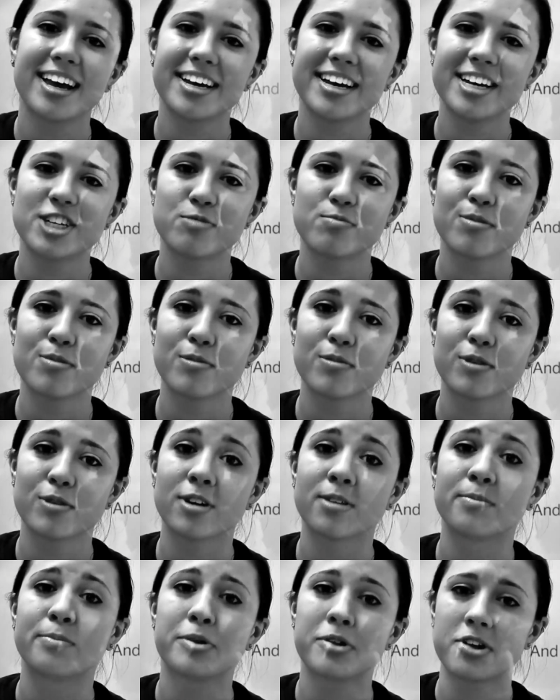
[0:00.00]
and each
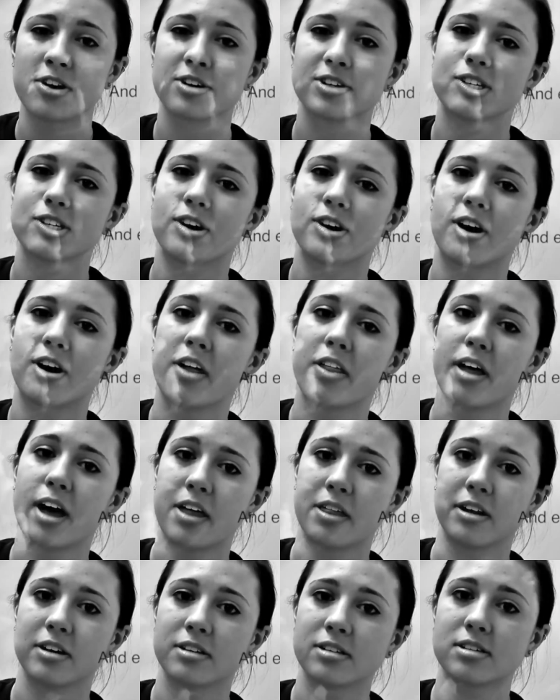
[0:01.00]
member belongs to all
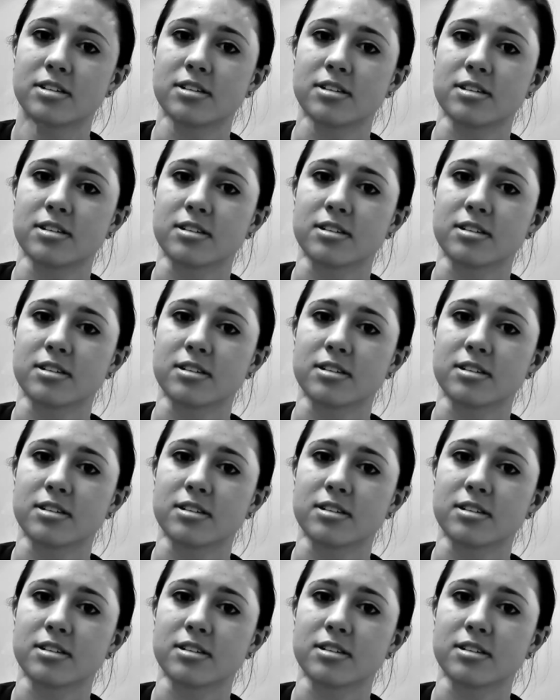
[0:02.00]
the others.